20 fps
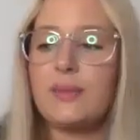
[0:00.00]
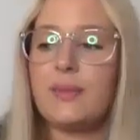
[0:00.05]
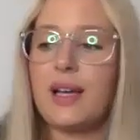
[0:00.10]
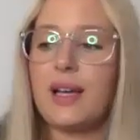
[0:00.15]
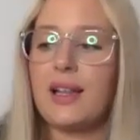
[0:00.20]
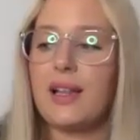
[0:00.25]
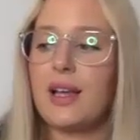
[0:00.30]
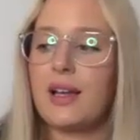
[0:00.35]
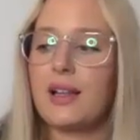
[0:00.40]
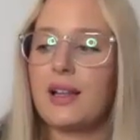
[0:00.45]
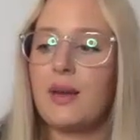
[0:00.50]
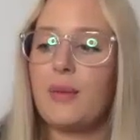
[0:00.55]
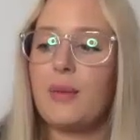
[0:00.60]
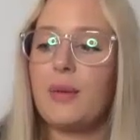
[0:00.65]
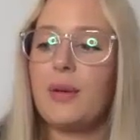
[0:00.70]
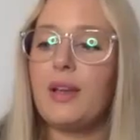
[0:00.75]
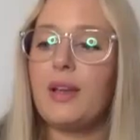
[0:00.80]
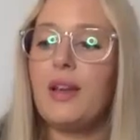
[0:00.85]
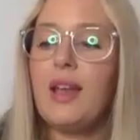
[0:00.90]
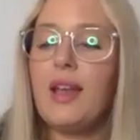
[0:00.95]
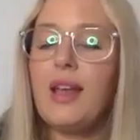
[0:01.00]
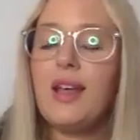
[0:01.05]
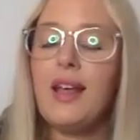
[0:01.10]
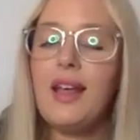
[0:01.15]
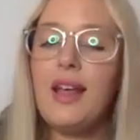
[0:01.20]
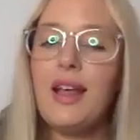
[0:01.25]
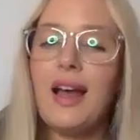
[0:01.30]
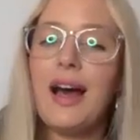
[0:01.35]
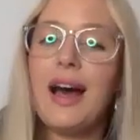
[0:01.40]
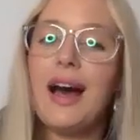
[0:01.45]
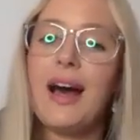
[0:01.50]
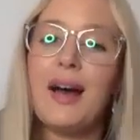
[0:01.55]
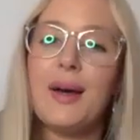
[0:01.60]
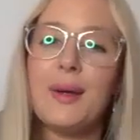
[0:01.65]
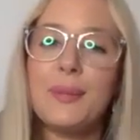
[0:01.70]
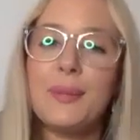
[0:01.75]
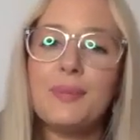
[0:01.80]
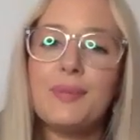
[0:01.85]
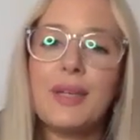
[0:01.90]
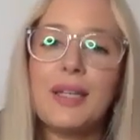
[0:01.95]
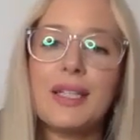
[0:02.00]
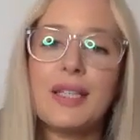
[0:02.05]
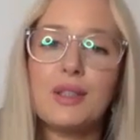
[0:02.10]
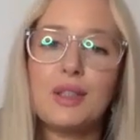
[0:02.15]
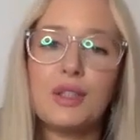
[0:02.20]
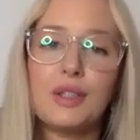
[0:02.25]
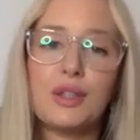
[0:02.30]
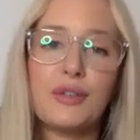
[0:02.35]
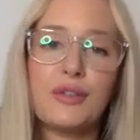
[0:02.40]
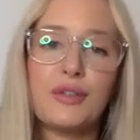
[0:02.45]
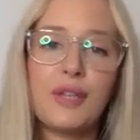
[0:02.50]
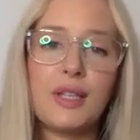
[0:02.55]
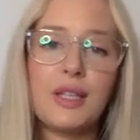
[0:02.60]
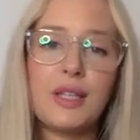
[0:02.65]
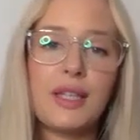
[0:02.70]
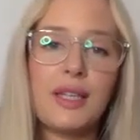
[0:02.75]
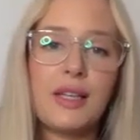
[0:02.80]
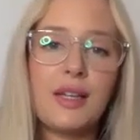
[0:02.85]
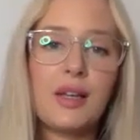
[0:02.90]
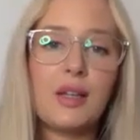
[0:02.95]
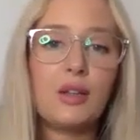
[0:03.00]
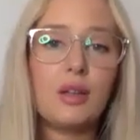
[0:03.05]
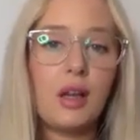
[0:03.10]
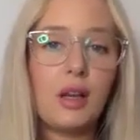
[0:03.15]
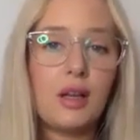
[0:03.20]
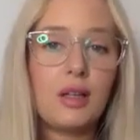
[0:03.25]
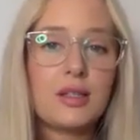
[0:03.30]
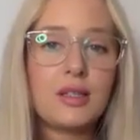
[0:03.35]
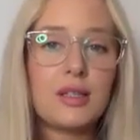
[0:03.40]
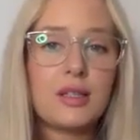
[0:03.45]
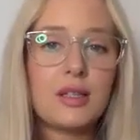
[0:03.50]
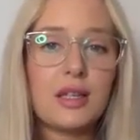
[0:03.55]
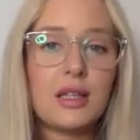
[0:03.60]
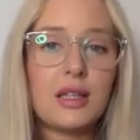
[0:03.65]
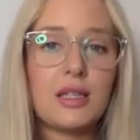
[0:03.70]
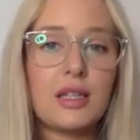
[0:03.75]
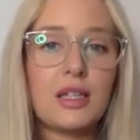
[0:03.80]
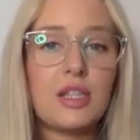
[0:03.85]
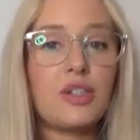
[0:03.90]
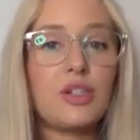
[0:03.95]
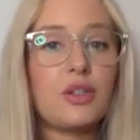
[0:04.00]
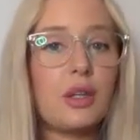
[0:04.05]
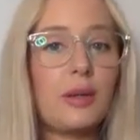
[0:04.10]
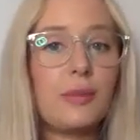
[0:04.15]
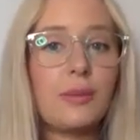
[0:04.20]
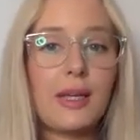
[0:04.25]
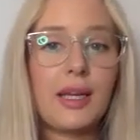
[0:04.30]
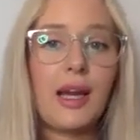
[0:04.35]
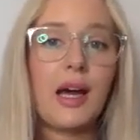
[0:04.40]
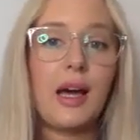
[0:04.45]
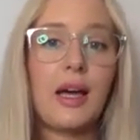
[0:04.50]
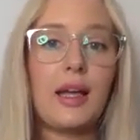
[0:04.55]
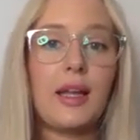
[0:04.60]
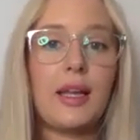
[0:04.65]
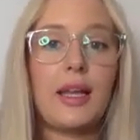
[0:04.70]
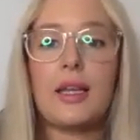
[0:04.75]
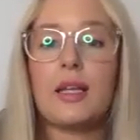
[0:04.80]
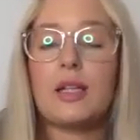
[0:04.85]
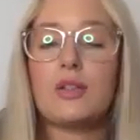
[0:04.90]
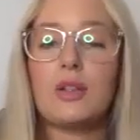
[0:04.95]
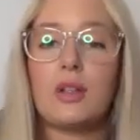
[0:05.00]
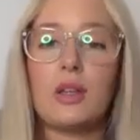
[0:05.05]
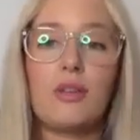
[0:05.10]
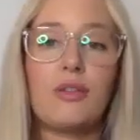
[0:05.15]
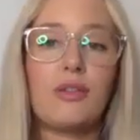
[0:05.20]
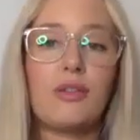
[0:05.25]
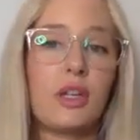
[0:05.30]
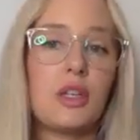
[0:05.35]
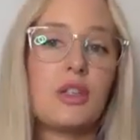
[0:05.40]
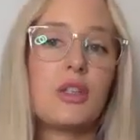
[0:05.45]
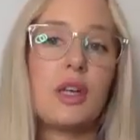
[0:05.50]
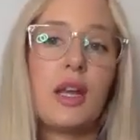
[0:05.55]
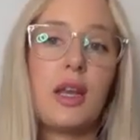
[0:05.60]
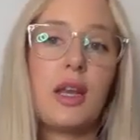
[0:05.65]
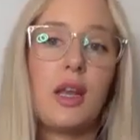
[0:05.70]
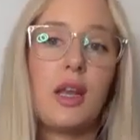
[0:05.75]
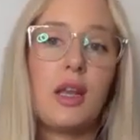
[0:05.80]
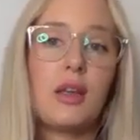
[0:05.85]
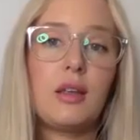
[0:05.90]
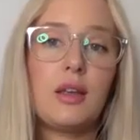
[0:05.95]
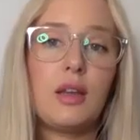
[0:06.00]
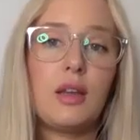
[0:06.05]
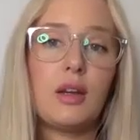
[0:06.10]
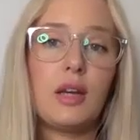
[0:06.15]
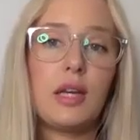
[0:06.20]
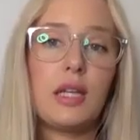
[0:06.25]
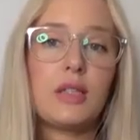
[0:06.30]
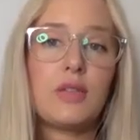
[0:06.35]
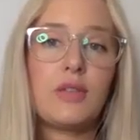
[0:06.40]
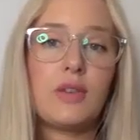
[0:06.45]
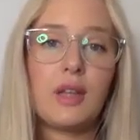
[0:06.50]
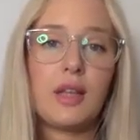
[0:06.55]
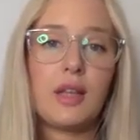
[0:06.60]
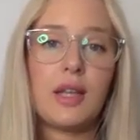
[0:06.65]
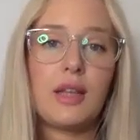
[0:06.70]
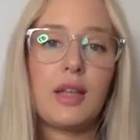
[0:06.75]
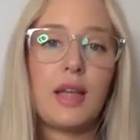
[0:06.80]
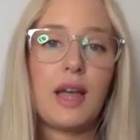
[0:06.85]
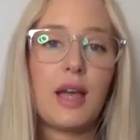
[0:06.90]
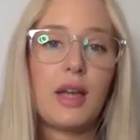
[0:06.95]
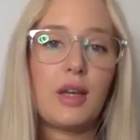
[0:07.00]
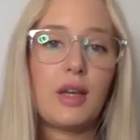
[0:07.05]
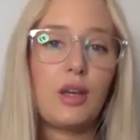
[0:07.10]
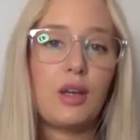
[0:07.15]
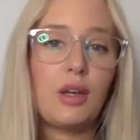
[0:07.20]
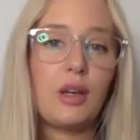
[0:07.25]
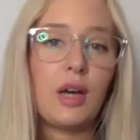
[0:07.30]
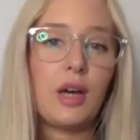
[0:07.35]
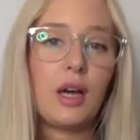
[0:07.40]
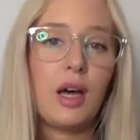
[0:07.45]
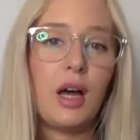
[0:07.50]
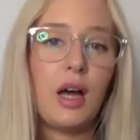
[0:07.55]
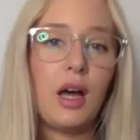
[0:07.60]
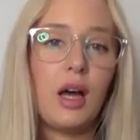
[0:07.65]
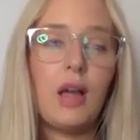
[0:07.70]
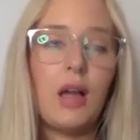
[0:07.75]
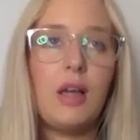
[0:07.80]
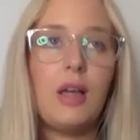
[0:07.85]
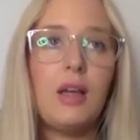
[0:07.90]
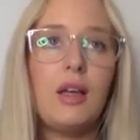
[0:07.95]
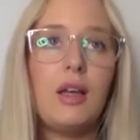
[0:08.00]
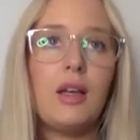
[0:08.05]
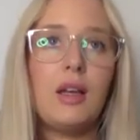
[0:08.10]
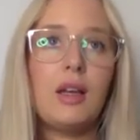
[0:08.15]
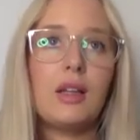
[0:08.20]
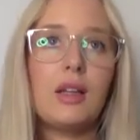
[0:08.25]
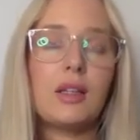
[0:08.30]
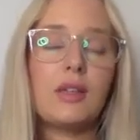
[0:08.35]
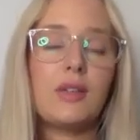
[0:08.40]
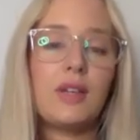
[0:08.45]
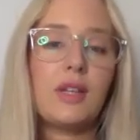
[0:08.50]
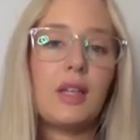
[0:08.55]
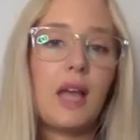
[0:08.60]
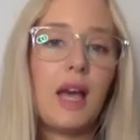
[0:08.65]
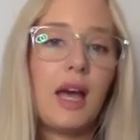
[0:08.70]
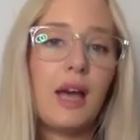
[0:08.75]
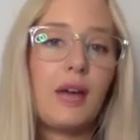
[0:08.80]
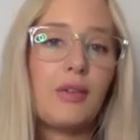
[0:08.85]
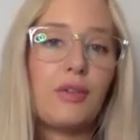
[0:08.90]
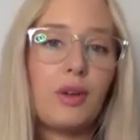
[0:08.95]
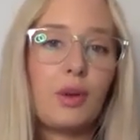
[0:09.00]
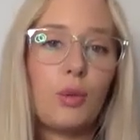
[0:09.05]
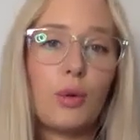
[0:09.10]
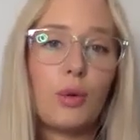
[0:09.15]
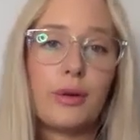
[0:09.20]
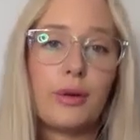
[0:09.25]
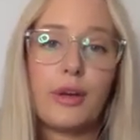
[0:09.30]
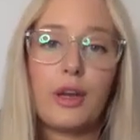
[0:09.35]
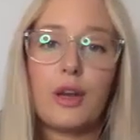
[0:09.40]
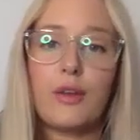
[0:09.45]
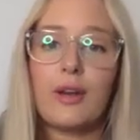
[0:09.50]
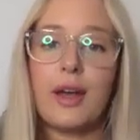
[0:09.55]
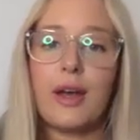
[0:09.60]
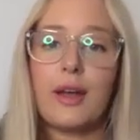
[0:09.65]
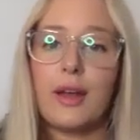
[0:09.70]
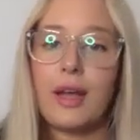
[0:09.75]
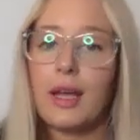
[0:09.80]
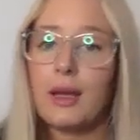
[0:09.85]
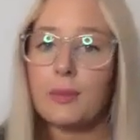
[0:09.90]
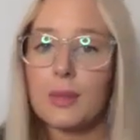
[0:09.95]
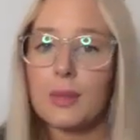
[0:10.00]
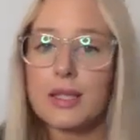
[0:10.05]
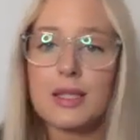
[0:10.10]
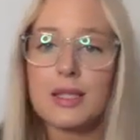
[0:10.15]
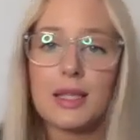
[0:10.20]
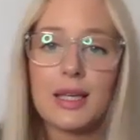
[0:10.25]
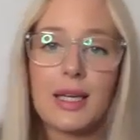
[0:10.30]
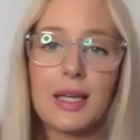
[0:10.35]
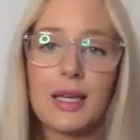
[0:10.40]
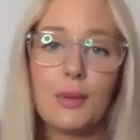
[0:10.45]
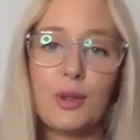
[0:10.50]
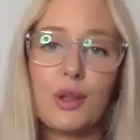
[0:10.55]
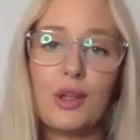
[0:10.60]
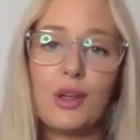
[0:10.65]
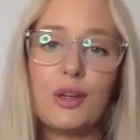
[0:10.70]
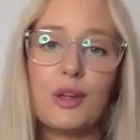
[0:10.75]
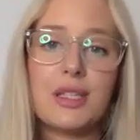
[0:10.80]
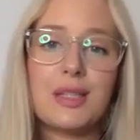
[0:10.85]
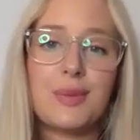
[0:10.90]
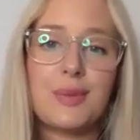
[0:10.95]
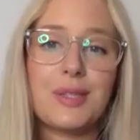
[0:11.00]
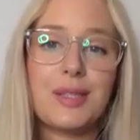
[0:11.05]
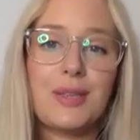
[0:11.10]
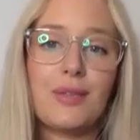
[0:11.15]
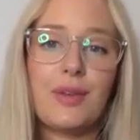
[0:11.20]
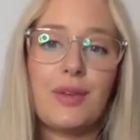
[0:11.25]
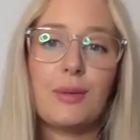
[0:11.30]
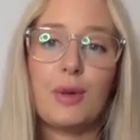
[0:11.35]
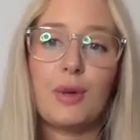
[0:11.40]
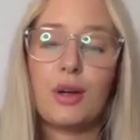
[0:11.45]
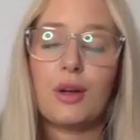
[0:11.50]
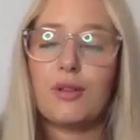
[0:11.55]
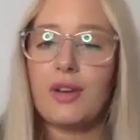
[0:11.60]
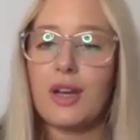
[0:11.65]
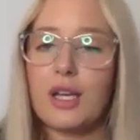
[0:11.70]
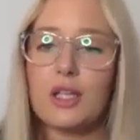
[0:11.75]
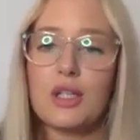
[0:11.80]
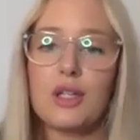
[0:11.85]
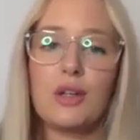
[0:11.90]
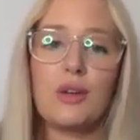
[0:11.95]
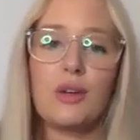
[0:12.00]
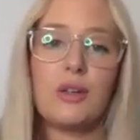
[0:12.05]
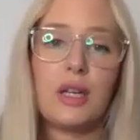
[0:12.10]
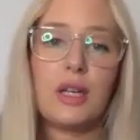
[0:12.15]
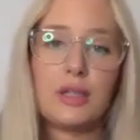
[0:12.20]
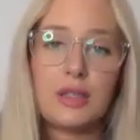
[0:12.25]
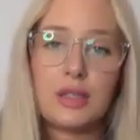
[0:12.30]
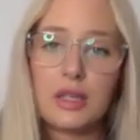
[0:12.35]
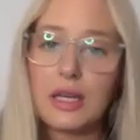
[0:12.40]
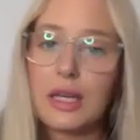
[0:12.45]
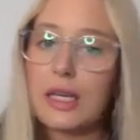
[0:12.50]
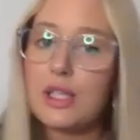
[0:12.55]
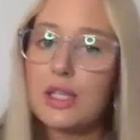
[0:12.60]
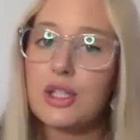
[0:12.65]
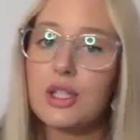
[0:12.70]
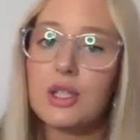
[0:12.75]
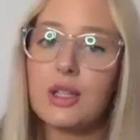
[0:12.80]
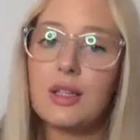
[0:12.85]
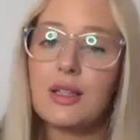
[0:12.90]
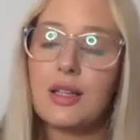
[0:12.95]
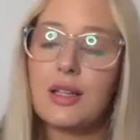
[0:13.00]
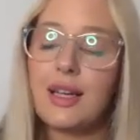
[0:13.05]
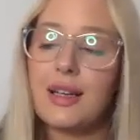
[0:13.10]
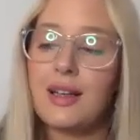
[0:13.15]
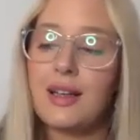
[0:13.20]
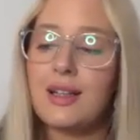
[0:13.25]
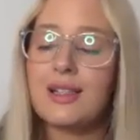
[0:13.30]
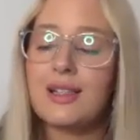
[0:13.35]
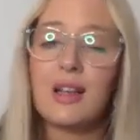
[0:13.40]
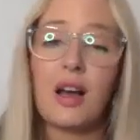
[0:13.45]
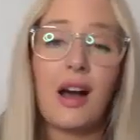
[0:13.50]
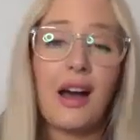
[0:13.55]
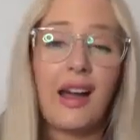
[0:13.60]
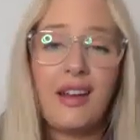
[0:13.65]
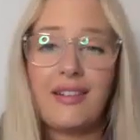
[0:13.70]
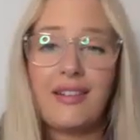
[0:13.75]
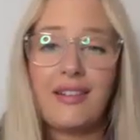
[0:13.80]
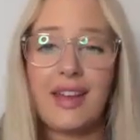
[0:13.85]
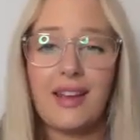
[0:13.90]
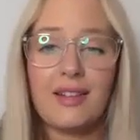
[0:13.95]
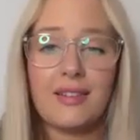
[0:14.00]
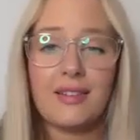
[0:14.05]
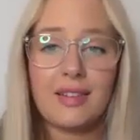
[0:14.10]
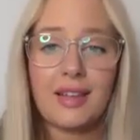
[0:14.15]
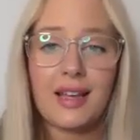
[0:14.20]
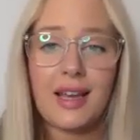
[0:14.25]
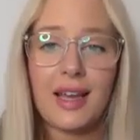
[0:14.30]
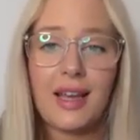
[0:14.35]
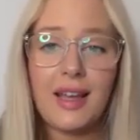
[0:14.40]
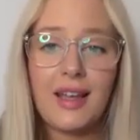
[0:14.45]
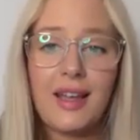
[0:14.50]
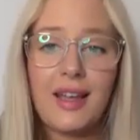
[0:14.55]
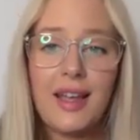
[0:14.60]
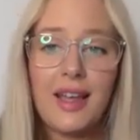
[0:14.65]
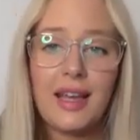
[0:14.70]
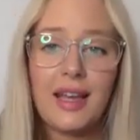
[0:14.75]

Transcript: I like that one. Look, feeling lost is extremely hard and it's really frustrating. It's feeling like you are living life and wandering around aimlessly with no specific motivation or destination, and it's tiring, okay?